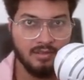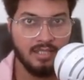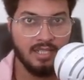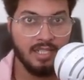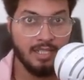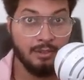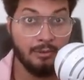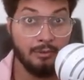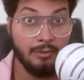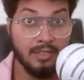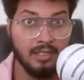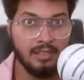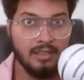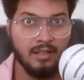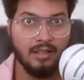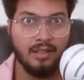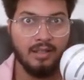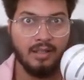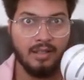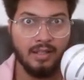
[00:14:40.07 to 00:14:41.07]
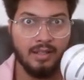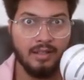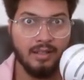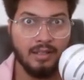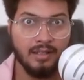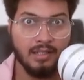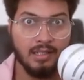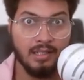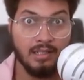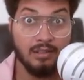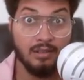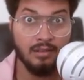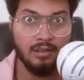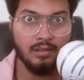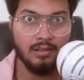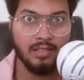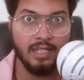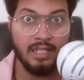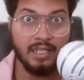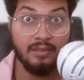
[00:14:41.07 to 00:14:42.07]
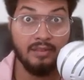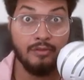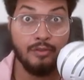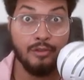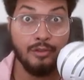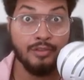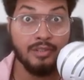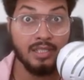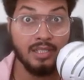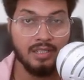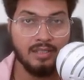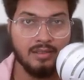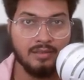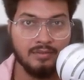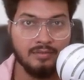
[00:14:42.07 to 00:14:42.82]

then you will regret a lot in future